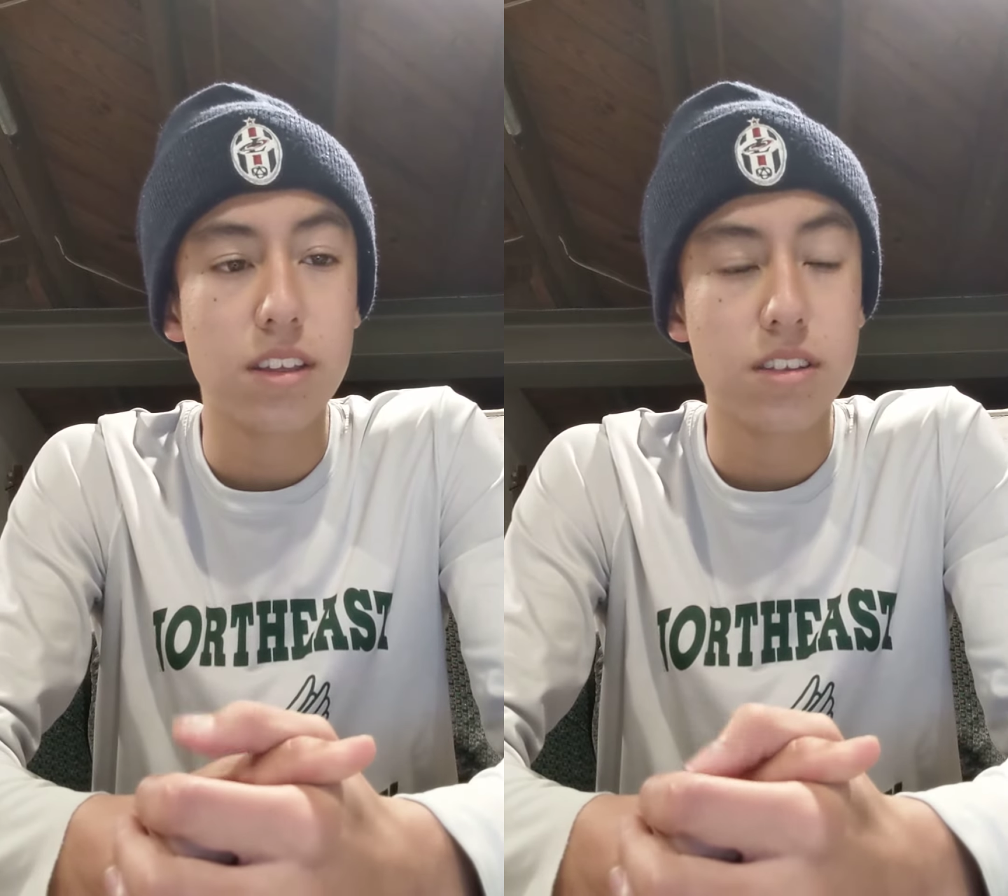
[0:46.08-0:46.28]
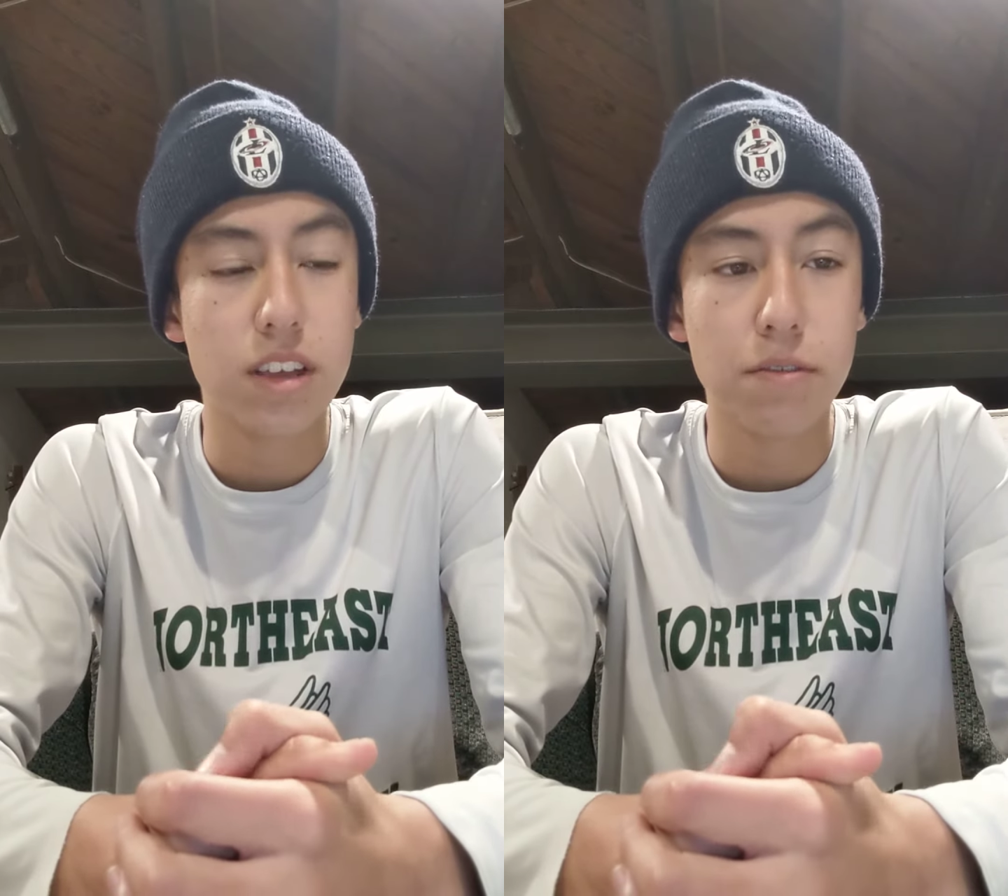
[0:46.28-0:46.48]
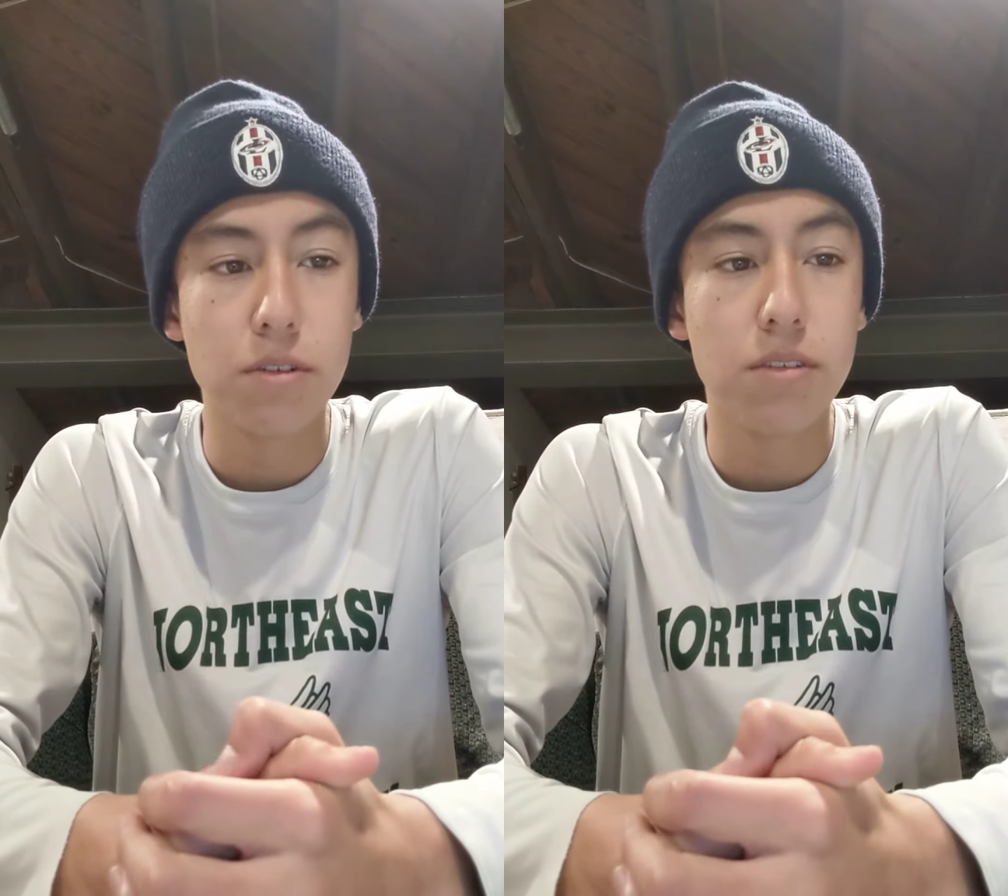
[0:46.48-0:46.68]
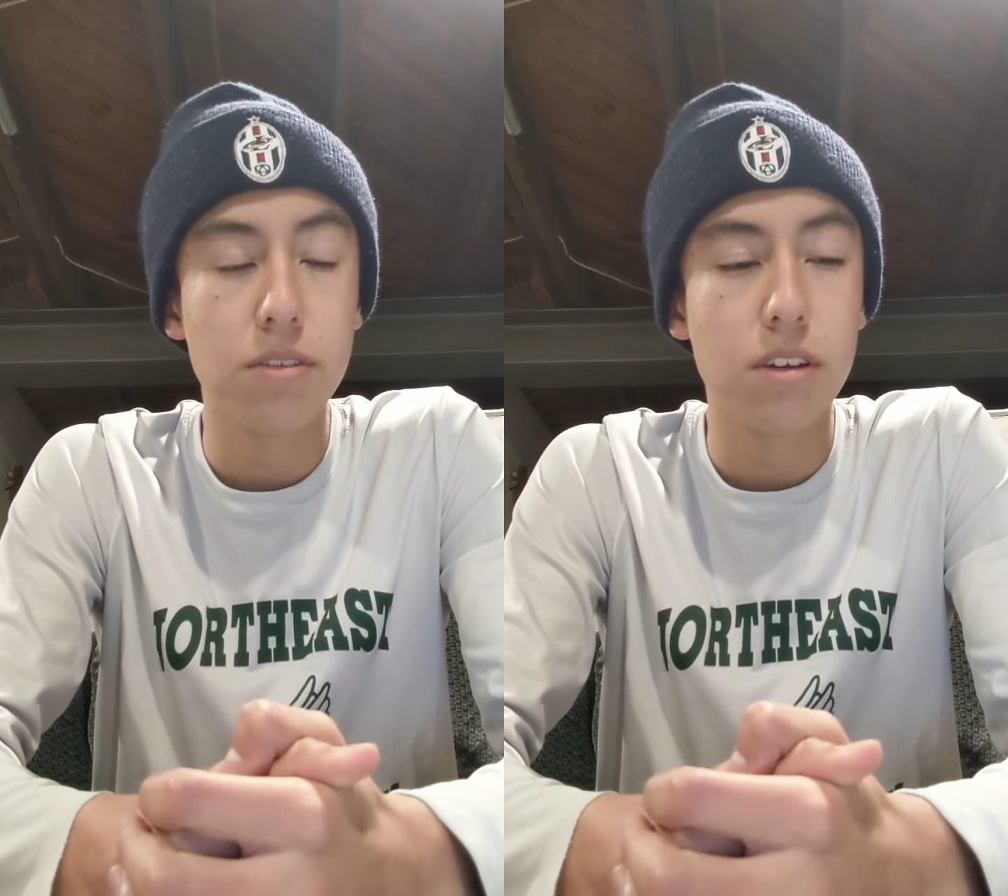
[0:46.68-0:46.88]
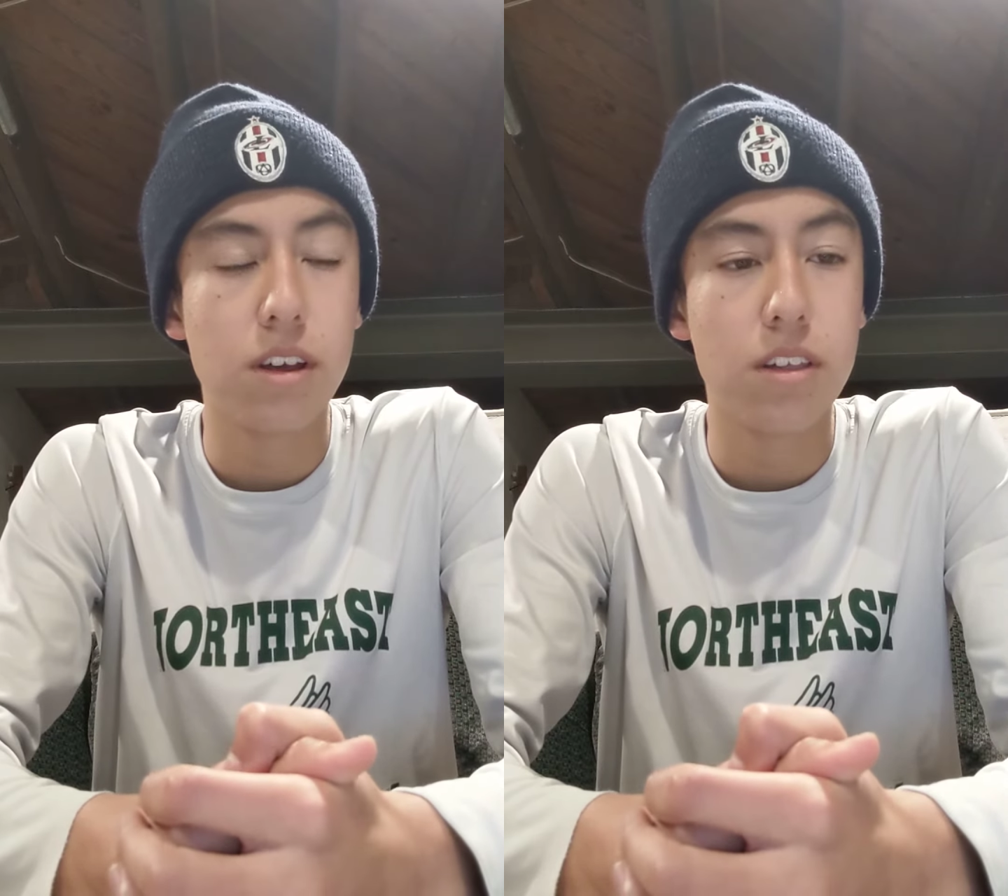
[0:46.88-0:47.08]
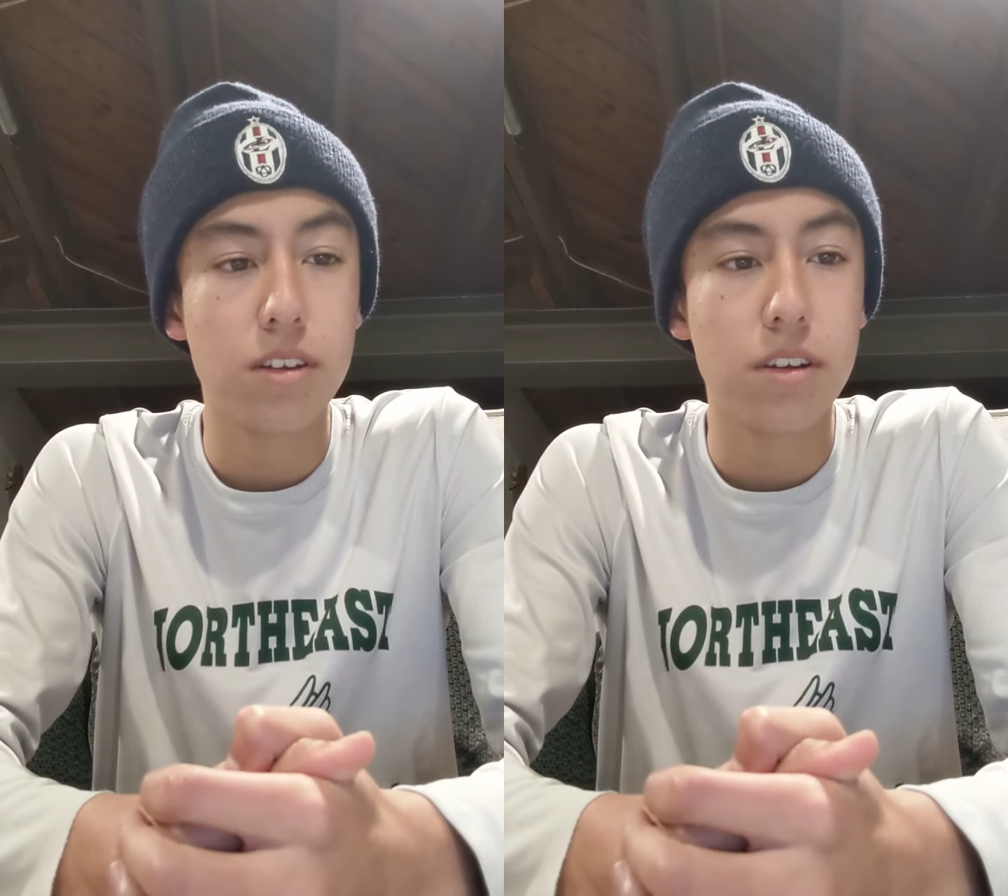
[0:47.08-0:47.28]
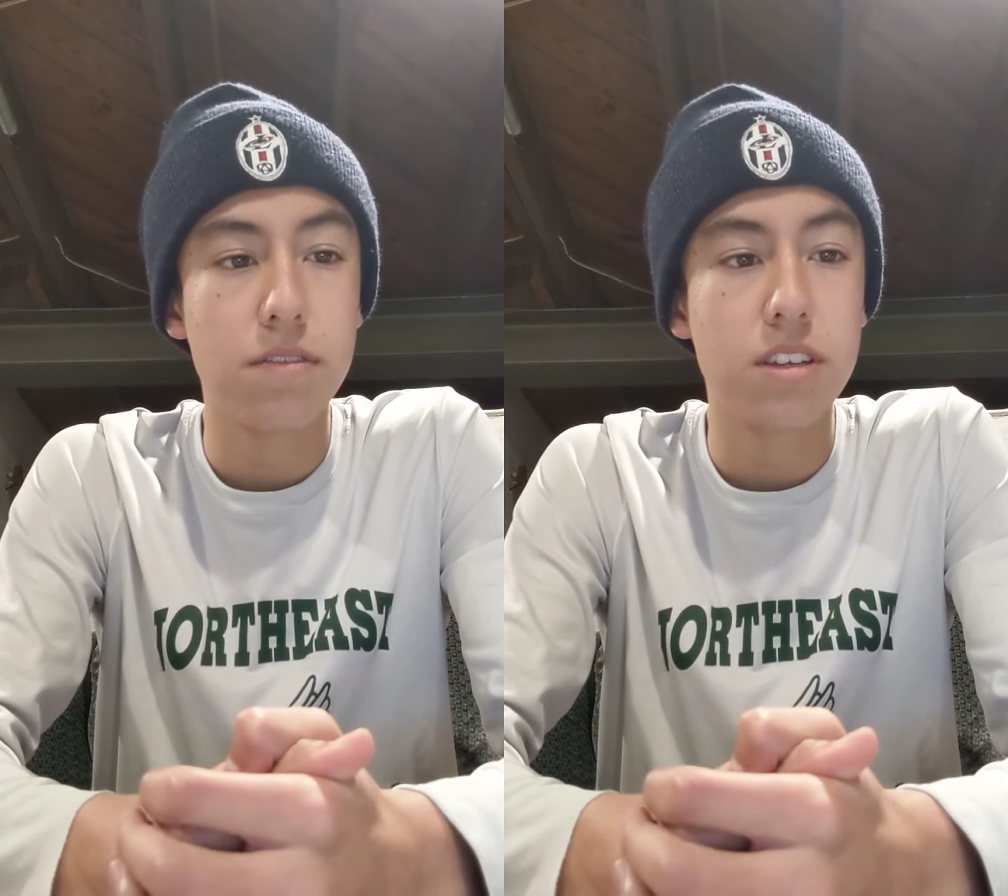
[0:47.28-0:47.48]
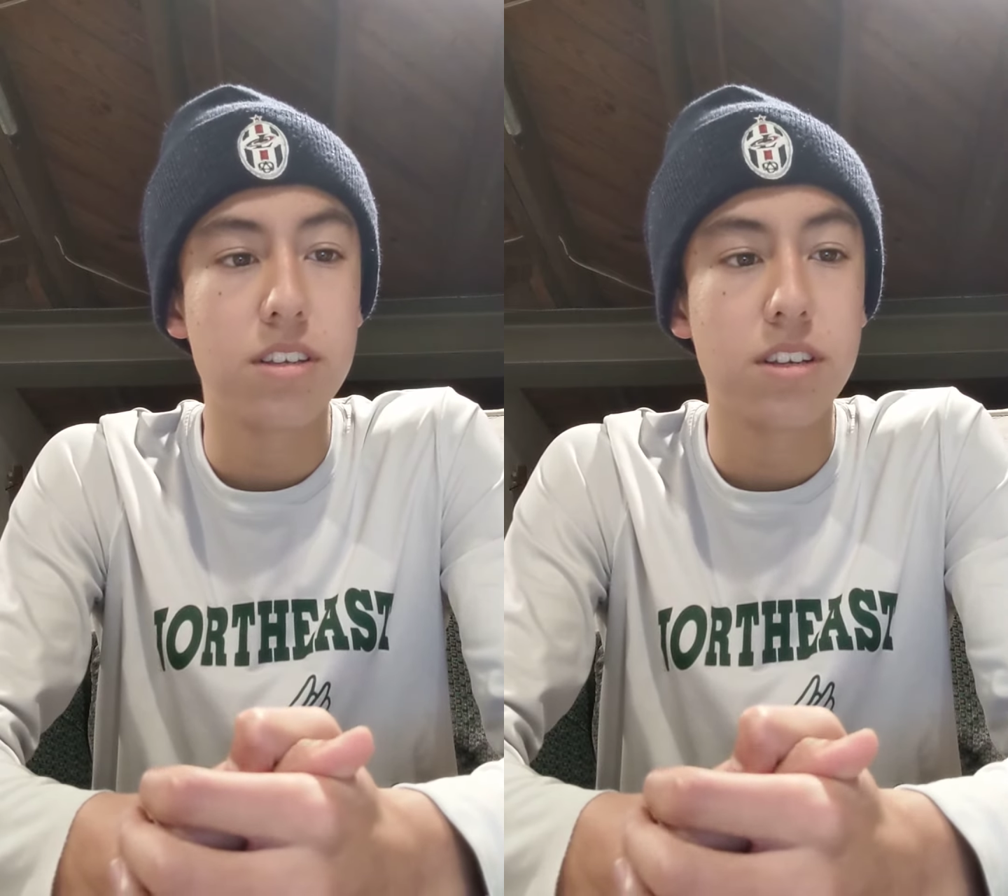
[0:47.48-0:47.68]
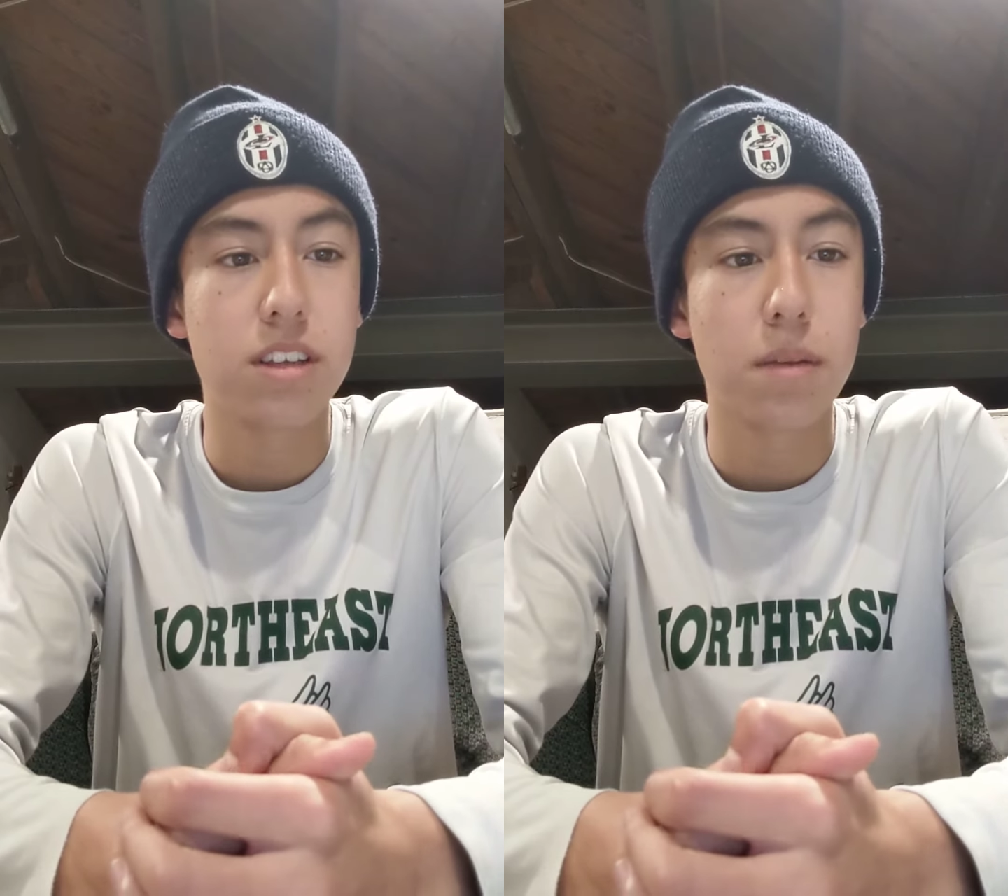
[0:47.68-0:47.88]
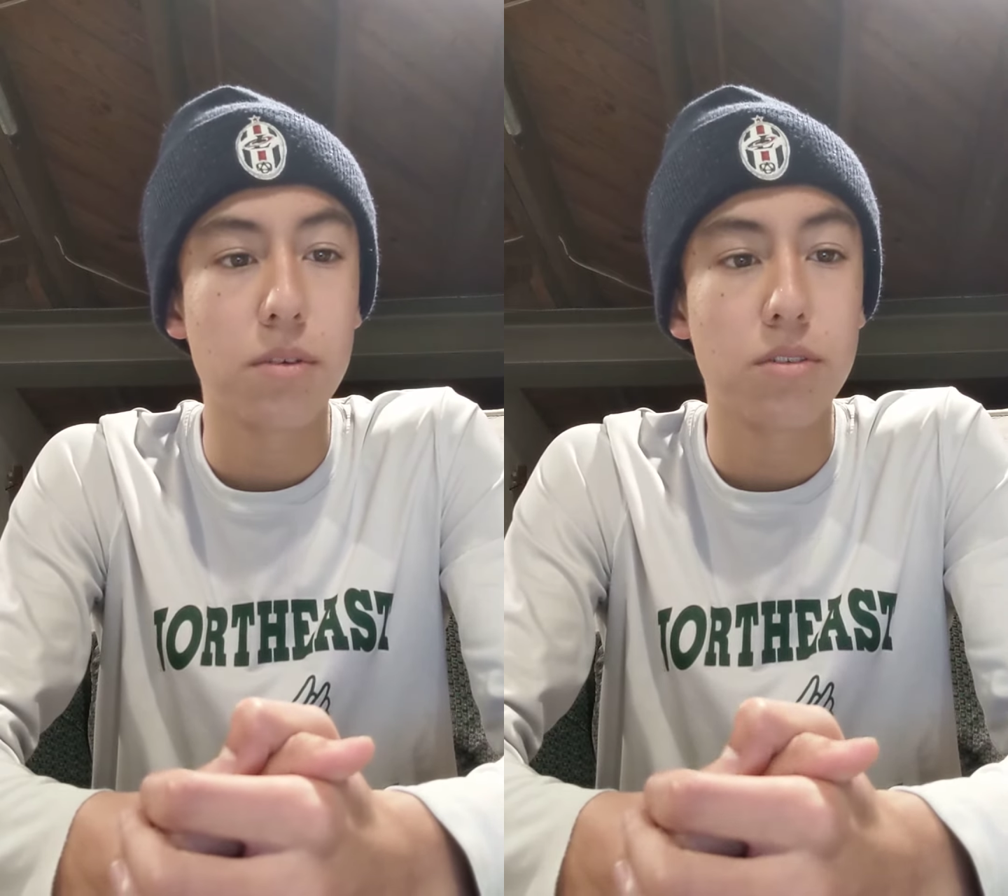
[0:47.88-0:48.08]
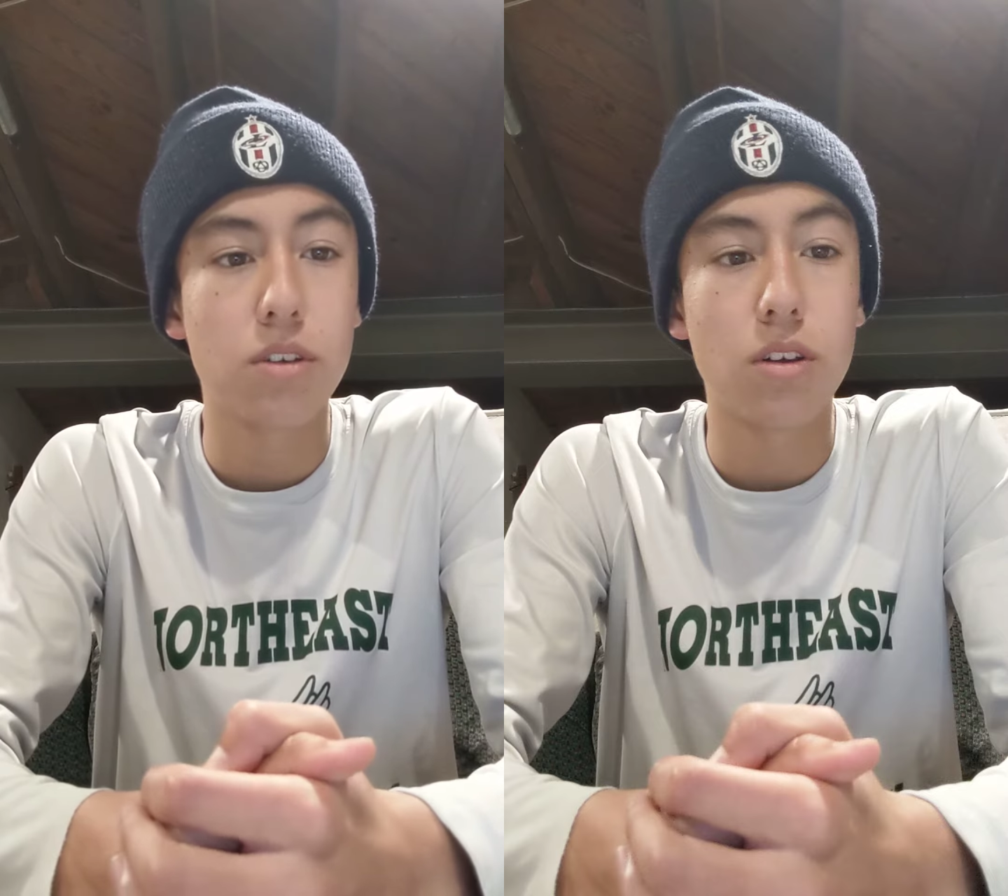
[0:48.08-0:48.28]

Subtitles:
Several other of these examples